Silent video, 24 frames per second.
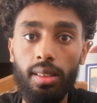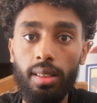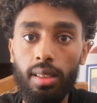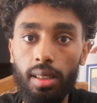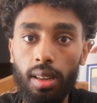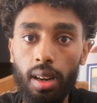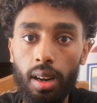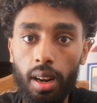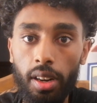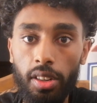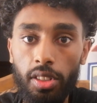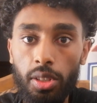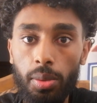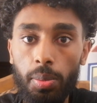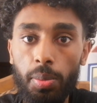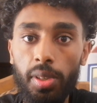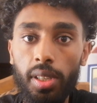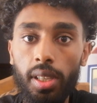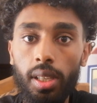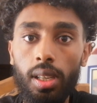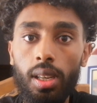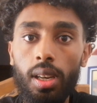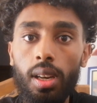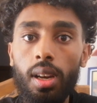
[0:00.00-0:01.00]
the
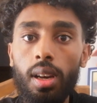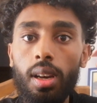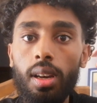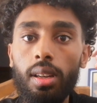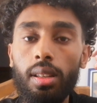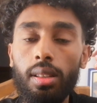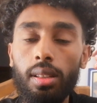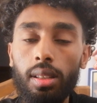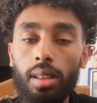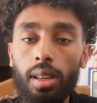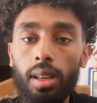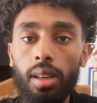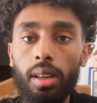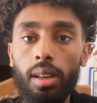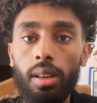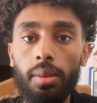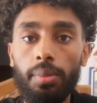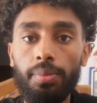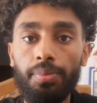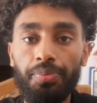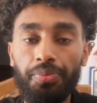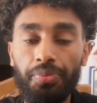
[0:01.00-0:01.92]
RTP, the